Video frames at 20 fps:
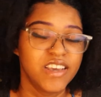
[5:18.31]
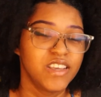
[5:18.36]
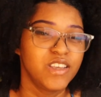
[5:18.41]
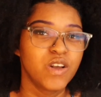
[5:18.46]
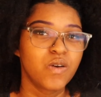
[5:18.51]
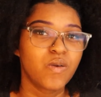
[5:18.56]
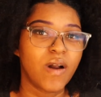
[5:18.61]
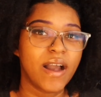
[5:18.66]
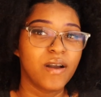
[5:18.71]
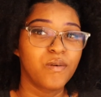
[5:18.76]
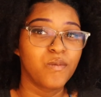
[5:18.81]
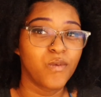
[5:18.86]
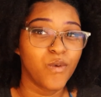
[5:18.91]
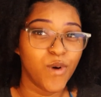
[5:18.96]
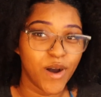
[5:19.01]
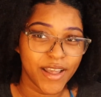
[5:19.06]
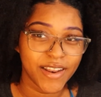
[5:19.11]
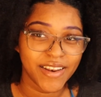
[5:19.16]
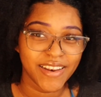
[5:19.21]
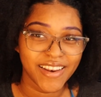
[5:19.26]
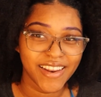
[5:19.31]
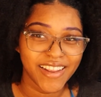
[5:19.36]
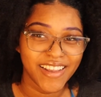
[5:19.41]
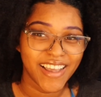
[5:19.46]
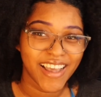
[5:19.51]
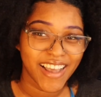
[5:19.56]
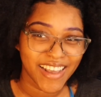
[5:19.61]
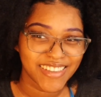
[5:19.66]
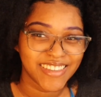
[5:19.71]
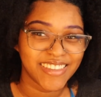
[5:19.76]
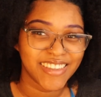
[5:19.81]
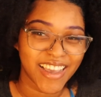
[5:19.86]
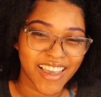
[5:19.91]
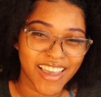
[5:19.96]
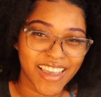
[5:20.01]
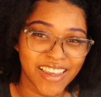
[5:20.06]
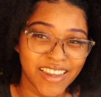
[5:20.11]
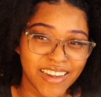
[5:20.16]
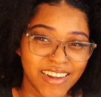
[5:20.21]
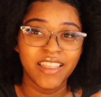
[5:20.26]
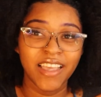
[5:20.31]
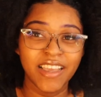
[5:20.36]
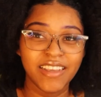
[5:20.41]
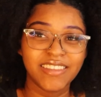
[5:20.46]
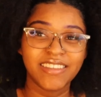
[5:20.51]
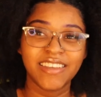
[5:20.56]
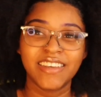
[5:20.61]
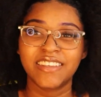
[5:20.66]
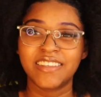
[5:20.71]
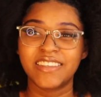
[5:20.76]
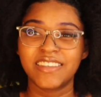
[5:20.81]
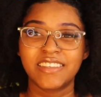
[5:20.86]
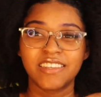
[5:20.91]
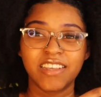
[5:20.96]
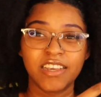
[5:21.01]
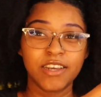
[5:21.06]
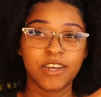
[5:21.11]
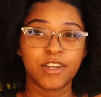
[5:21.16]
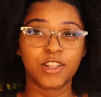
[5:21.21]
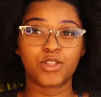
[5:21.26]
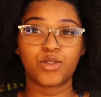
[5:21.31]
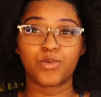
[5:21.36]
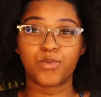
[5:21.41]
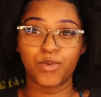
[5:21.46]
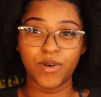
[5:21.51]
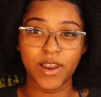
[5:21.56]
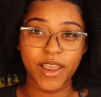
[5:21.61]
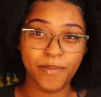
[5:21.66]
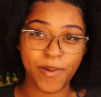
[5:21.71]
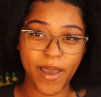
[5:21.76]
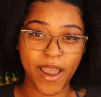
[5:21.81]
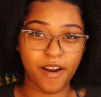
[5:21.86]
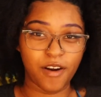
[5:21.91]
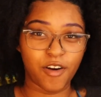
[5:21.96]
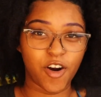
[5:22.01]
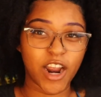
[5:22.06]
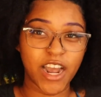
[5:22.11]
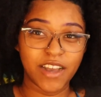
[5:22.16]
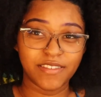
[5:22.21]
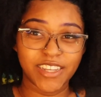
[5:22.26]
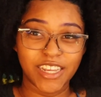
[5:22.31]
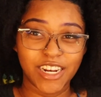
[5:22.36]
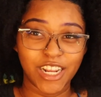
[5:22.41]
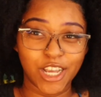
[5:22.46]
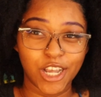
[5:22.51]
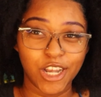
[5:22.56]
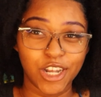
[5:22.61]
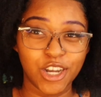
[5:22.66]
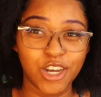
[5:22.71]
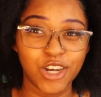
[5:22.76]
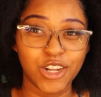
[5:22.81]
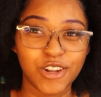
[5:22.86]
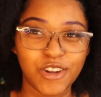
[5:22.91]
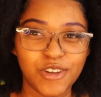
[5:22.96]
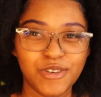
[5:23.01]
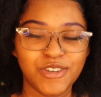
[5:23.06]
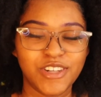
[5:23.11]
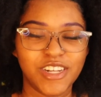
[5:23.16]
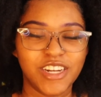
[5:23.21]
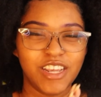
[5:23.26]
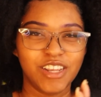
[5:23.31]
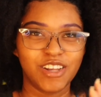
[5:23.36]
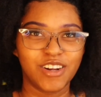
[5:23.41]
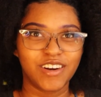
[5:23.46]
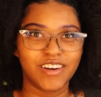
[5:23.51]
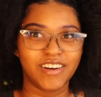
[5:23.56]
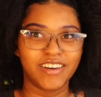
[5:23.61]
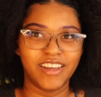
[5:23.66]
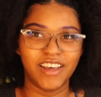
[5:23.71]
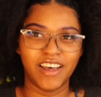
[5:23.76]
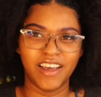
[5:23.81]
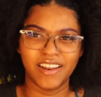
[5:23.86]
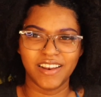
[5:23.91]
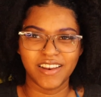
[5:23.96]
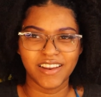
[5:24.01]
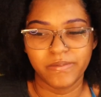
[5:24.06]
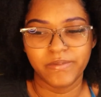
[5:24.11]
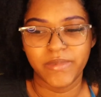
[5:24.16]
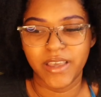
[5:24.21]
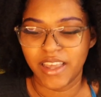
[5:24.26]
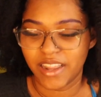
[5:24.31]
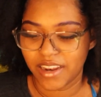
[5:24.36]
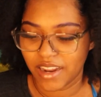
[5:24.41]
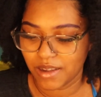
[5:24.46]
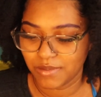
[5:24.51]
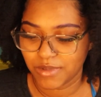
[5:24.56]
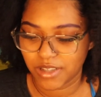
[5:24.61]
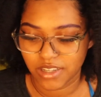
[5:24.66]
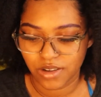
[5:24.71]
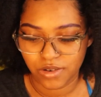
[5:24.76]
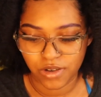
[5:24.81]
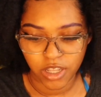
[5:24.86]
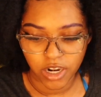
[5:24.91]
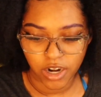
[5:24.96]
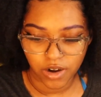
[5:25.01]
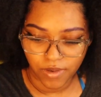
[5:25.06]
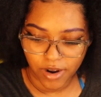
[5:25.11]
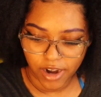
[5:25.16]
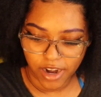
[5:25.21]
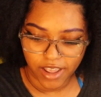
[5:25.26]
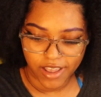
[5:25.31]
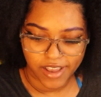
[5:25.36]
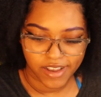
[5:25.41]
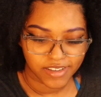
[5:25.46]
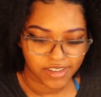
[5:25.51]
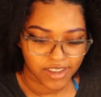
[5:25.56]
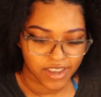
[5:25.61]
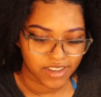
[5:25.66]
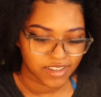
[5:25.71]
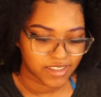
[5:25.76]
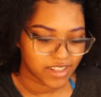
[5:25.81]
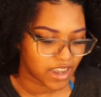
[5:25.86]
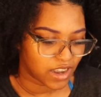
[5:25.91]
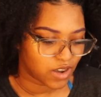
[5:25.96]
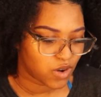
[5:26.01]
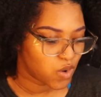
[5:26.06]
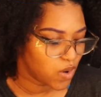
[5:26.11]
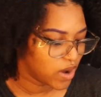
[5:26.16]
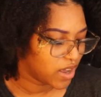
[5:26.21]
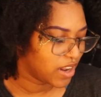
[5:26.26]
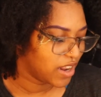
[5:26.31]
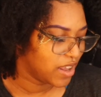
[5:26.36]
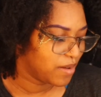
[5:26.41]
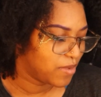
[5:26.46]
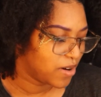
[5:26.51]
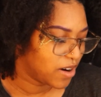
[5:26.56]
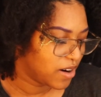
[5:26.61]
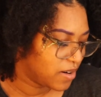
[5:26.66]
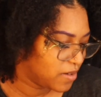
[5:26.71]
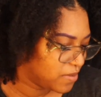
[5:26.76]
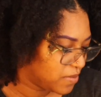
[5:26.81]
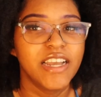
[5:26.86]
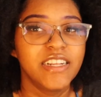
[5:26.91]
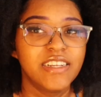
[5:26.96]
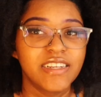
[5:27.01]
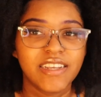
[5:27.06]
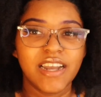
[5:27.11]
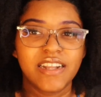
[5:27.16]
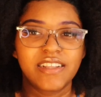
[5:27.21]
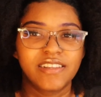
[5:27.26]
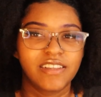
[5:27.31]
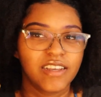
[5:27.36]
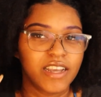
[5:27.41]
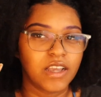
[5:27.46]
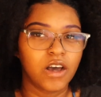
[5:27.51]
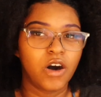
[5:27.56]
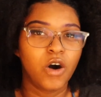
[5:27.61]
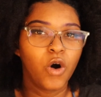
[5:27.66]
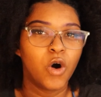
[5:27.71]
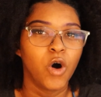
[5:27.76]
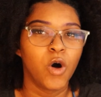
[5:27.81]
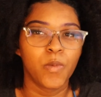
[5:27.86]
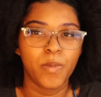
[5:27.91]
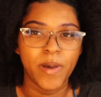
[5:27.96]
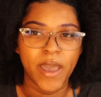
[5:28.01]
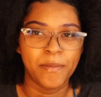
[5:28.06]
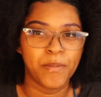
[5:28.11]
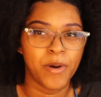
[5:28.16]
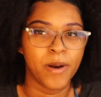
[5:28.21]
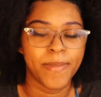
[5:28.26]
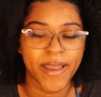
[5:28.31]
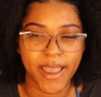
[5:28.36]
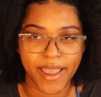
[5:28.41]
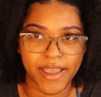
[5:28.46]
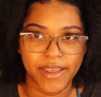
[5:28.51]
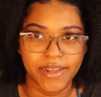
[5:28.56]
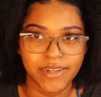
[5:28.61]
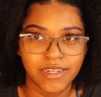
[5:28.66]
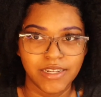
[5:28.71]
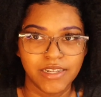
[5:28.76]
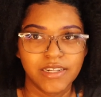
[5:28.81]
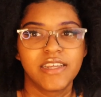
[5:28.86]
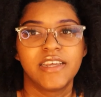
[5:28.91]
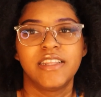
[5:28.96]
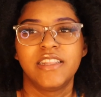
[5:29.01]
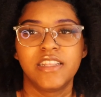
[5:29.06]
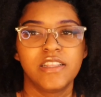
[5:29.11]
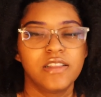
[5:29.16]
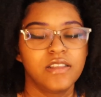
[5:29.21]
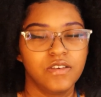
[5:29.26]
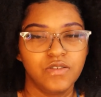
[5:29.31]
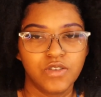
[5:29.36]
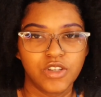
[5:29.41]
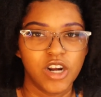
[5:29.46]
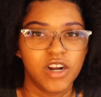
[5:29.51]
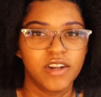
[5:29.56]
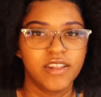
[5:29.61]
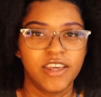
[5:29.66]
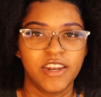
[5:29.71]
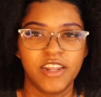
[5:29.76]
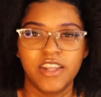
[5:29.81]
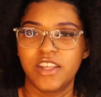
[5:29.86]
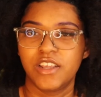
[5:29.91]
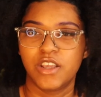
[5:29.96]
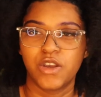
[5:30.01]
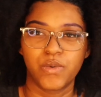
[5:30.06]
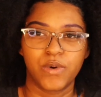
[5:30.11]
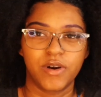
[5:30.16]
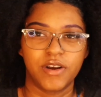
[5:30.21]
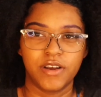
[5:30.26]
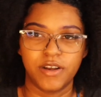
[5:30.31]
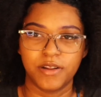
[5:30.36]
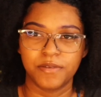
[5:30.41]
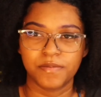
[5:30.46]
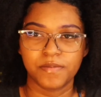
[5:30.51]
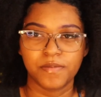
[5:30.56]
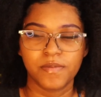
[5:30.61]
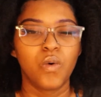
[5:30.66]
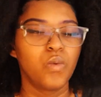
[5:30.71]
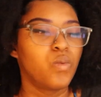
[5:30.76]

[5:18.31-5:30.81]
You write one essay, thesis, three paragraphs and a conclusion and you're done. Man, I'm so good at writing essays that quickly, bro. It just had to take a whole paper page and you turn that in and you were done.